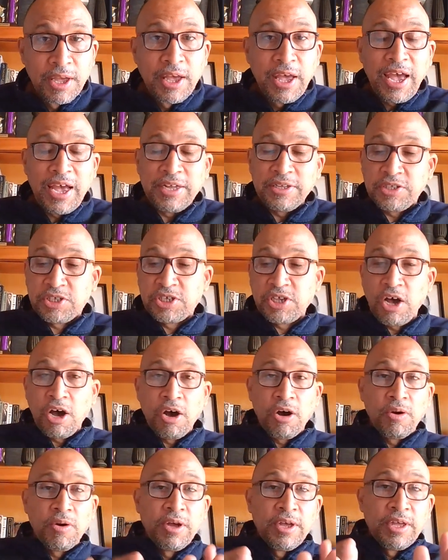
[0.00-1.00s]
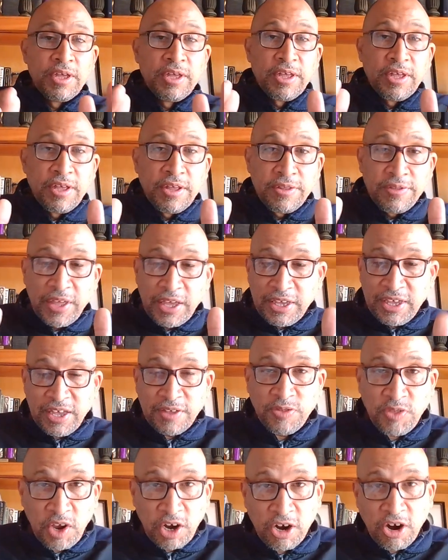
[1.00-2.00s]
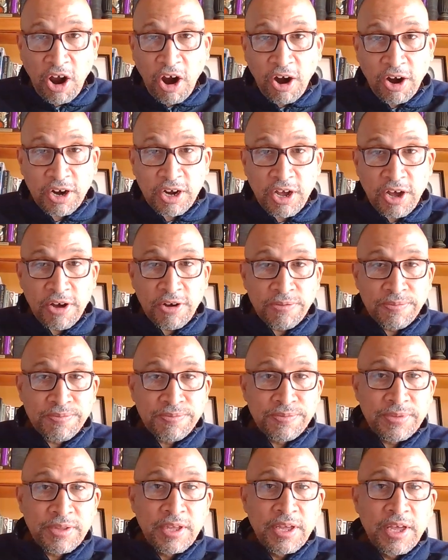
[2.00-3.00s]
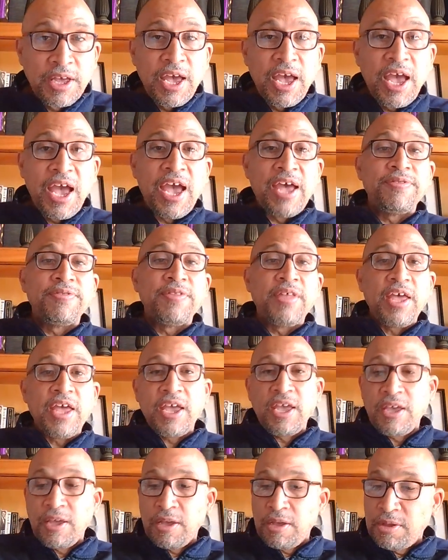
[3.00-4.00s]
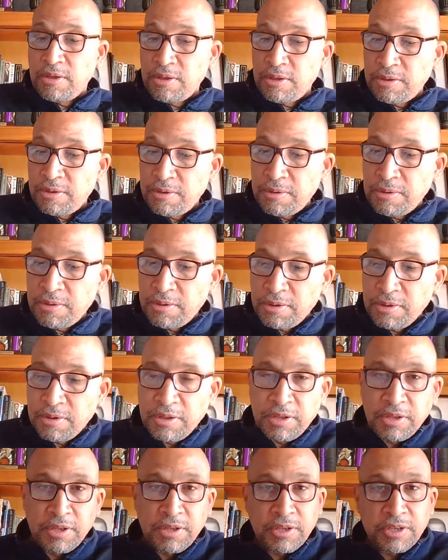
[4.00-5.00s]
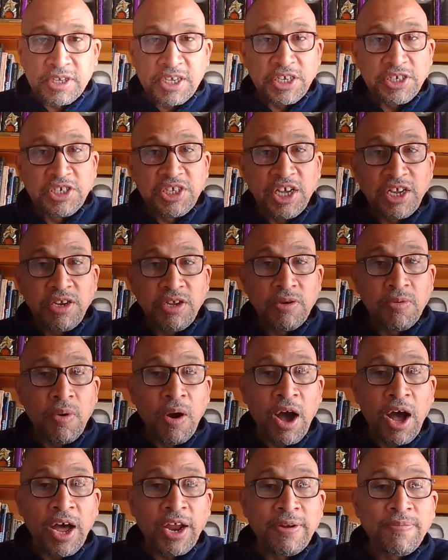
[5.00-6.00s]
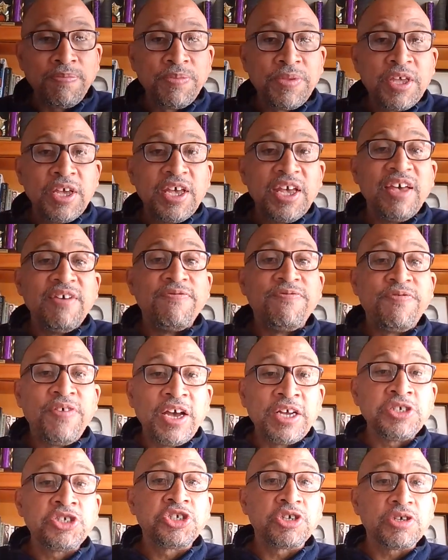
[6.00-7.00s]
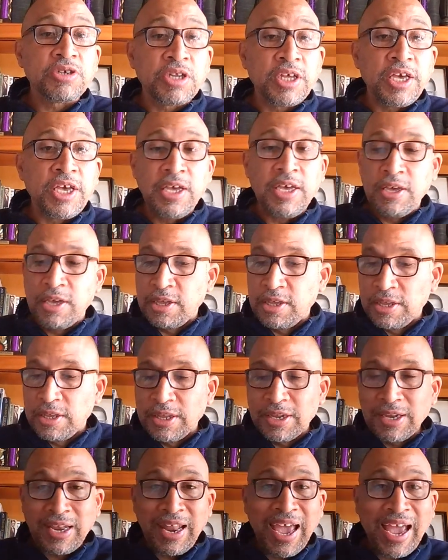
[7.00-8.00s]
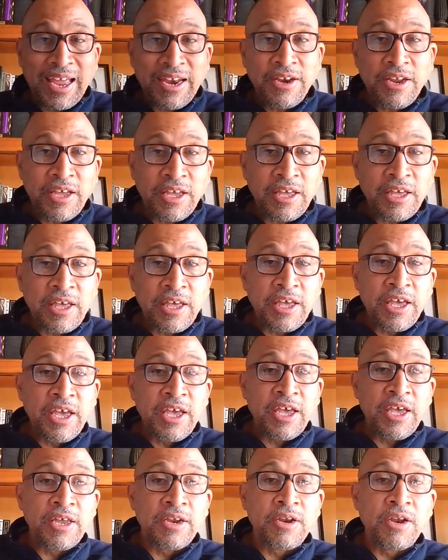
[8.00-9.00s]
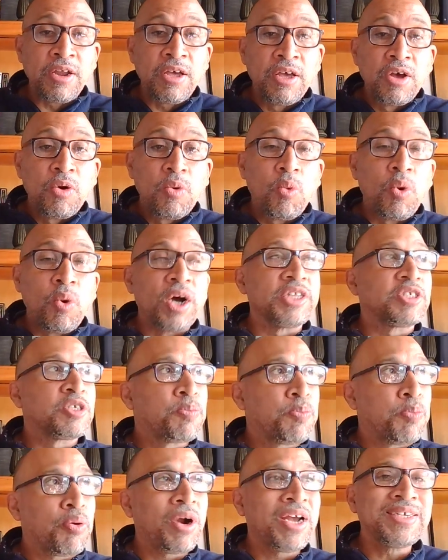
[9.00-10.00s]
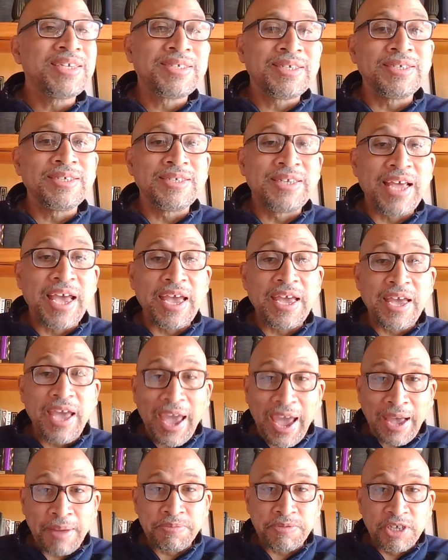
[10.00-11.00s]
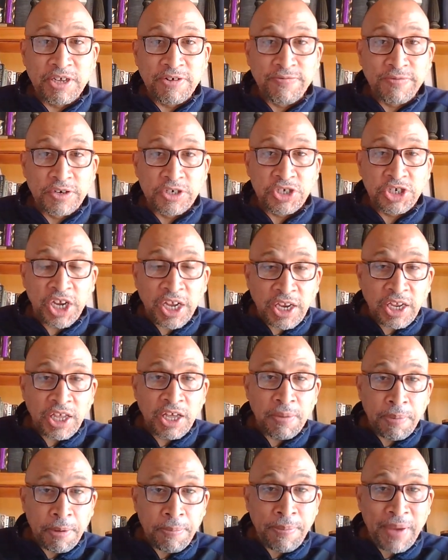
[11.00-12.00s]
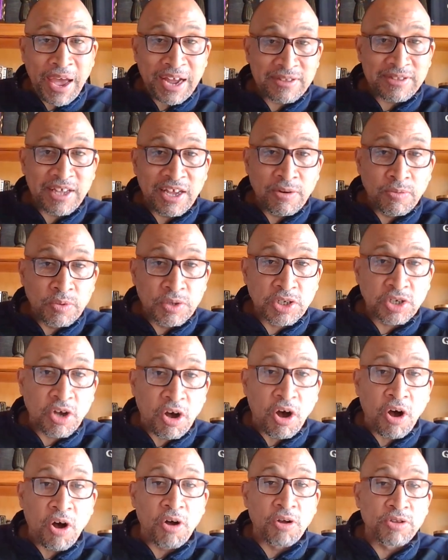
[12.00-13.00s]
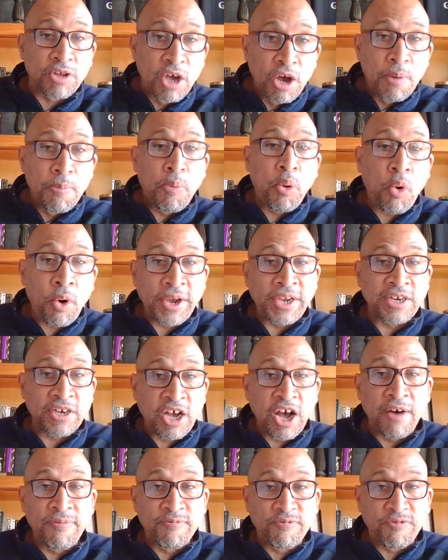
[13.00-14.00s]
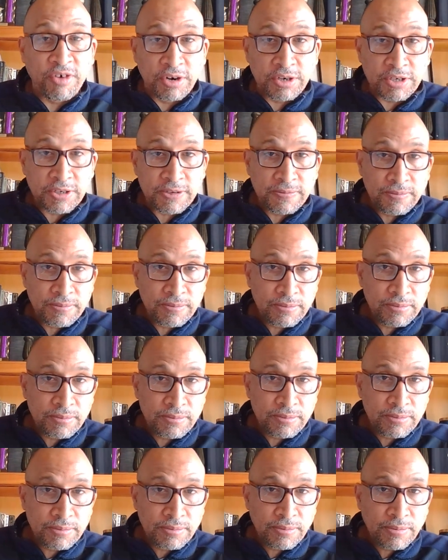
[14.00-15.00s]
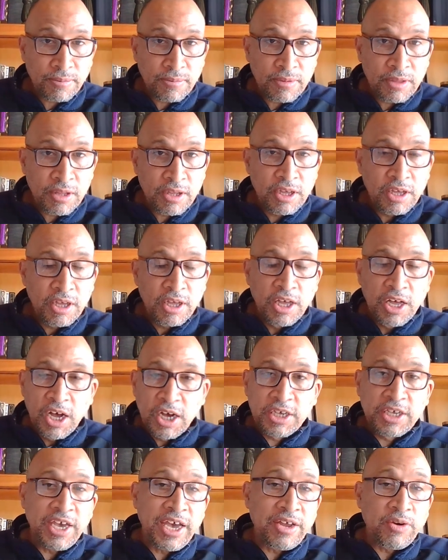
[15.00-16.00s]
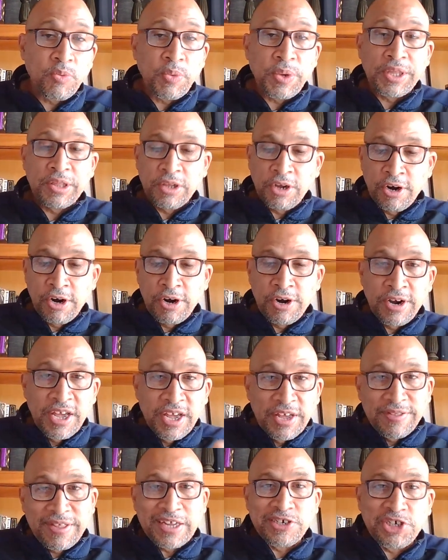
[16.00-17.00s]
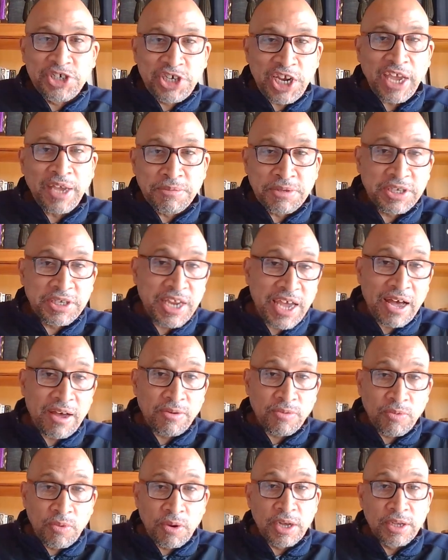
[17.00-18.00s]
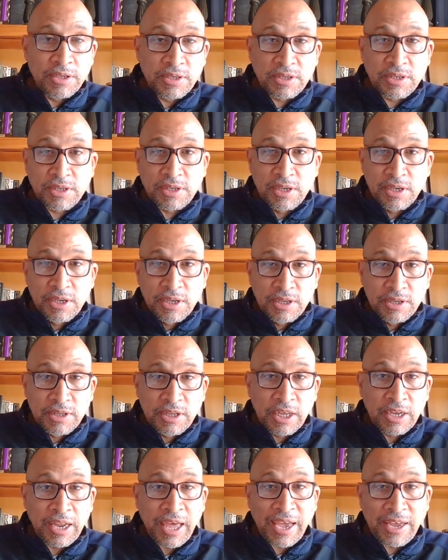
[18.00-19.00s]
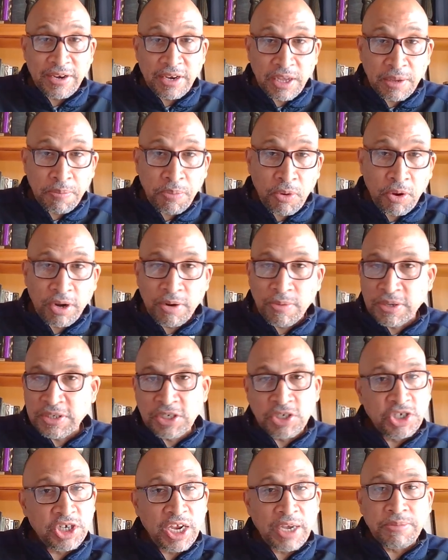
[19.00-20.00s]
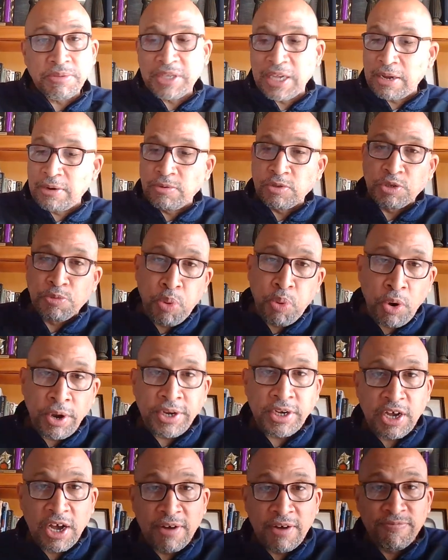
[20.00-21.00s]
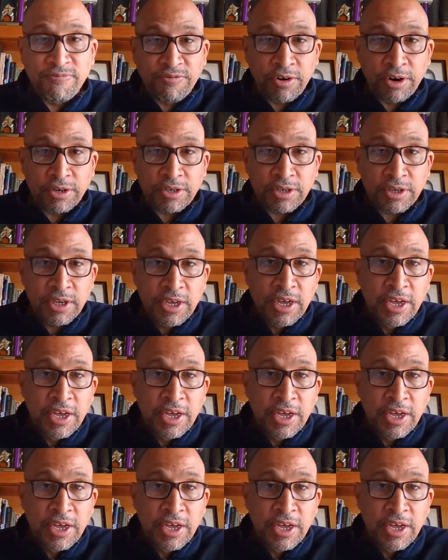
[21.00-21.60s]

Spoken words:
And so they get their cargo and they continue on, eventually landing in what's present day Hampton, Virginia, but back then was called Point Comfort. Again, we learn that Jamestown was the landing point. It wasn't Jamestown, it was Point Comfort.